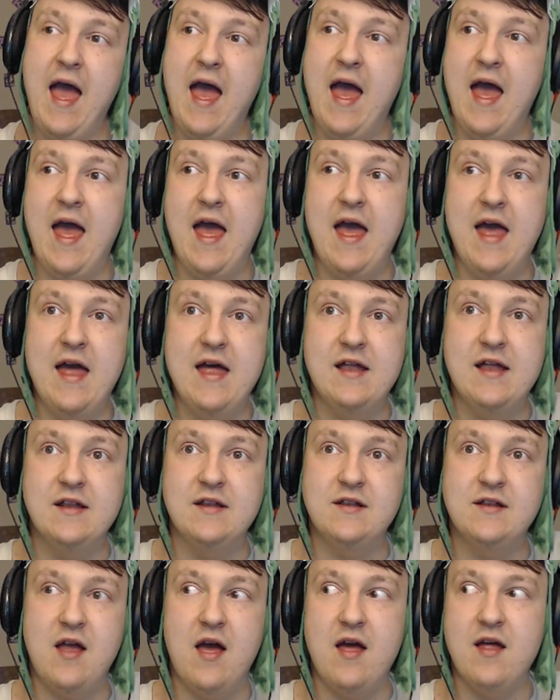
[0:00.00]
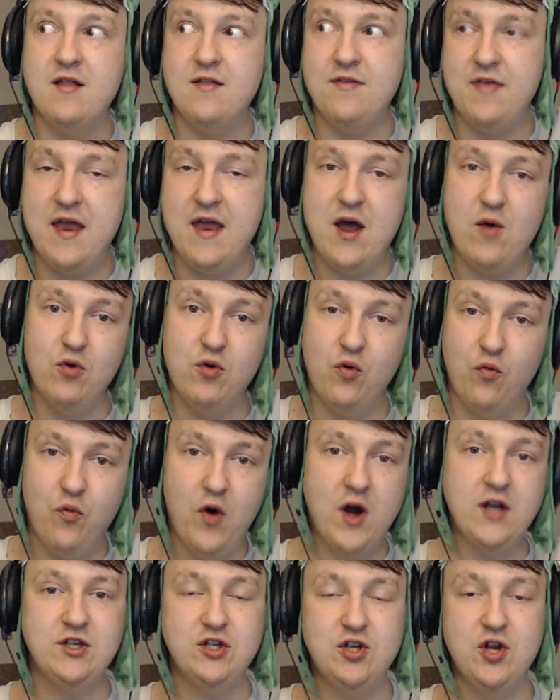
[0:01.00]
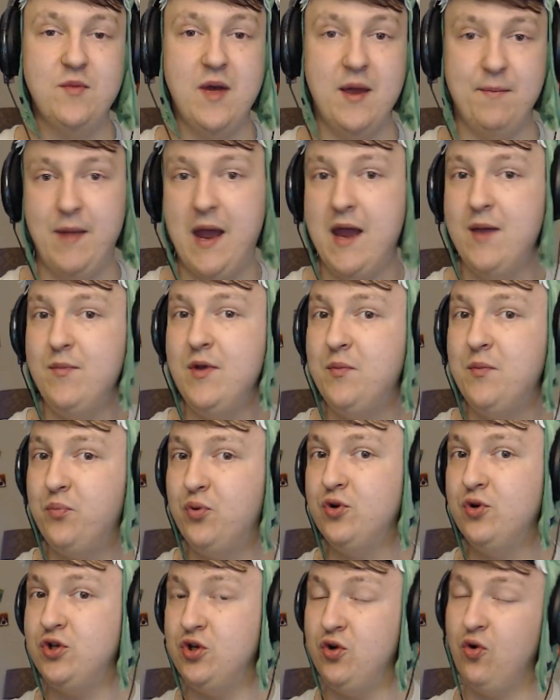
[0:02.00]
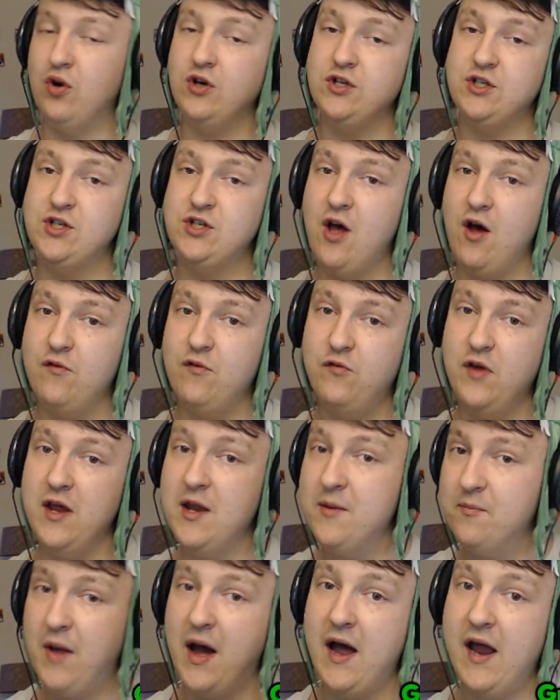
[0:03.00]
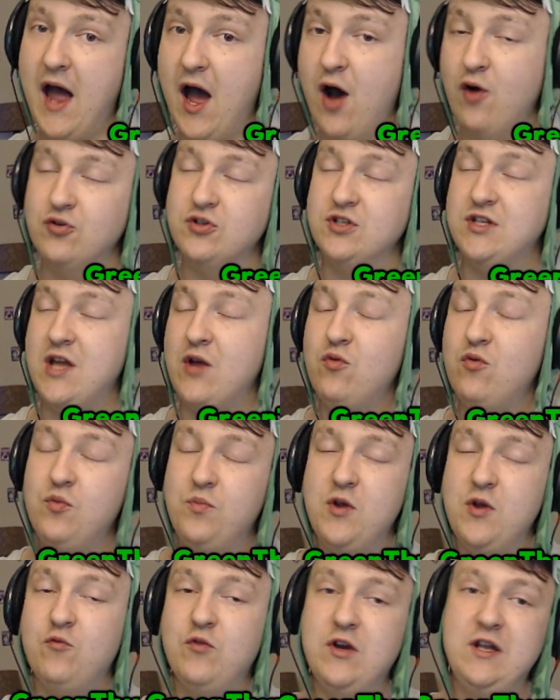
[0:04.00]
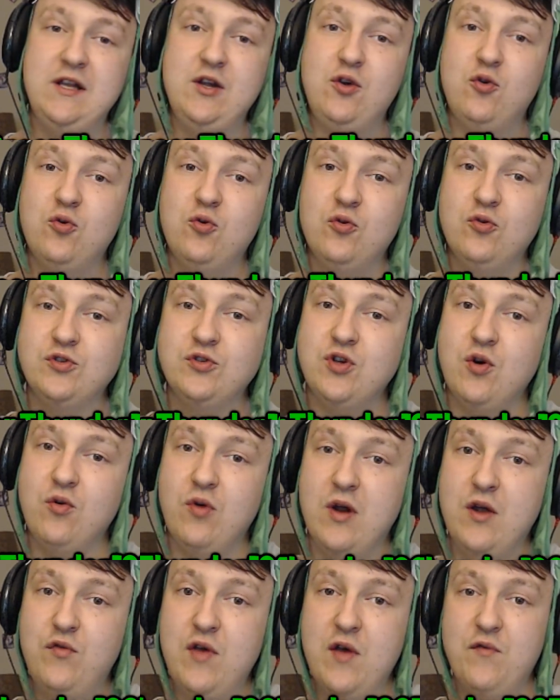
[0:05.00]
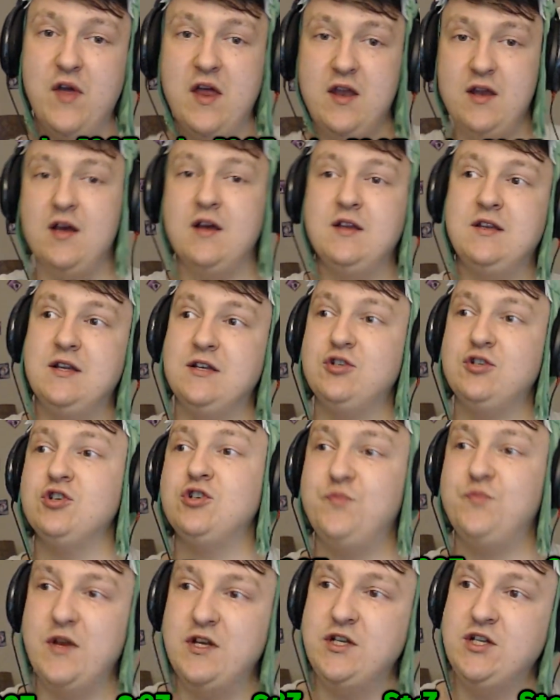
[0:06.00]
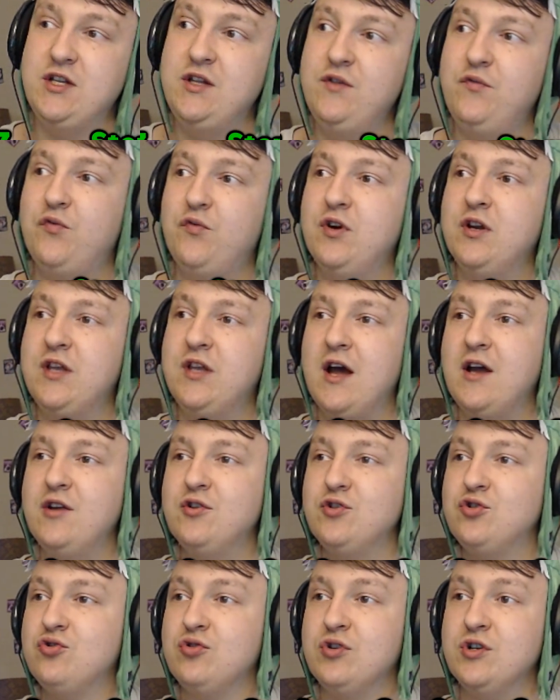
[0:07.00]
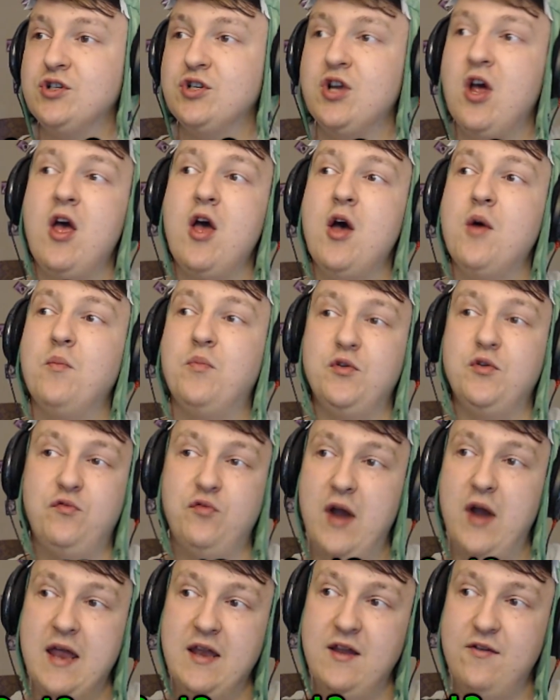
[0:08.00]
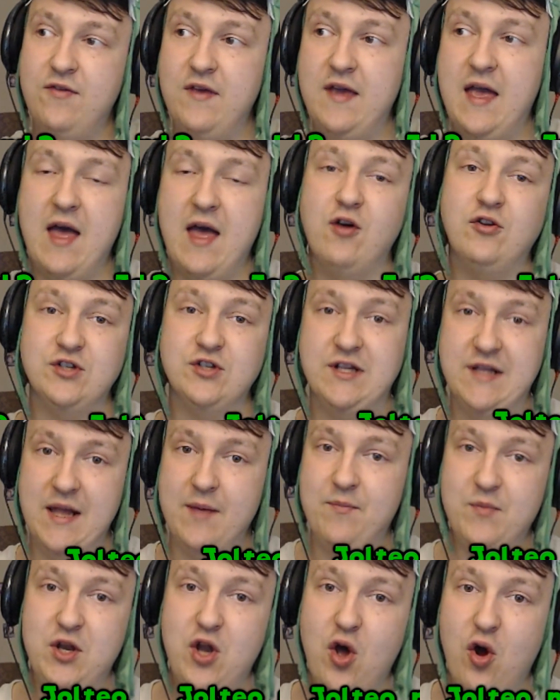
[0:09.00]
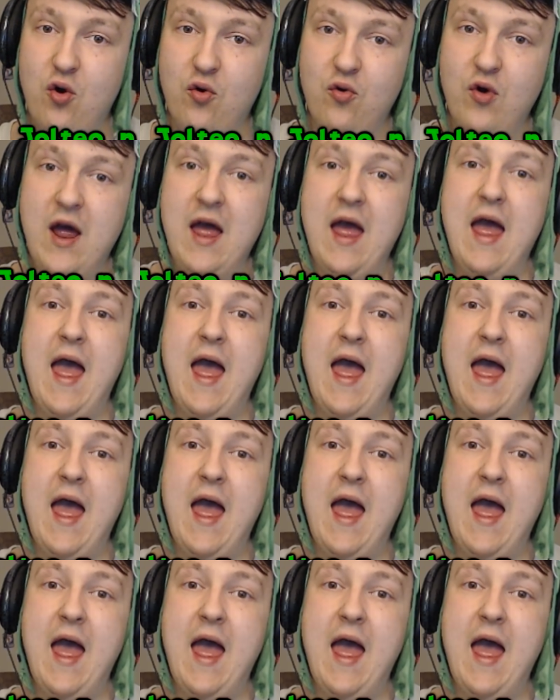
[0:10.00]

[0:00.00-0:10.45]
And then I will watch them and maybe put your stuff in my house. That would be really cool. So if you have any ideas, especially for the dinosaurs, but for anything else, let me know.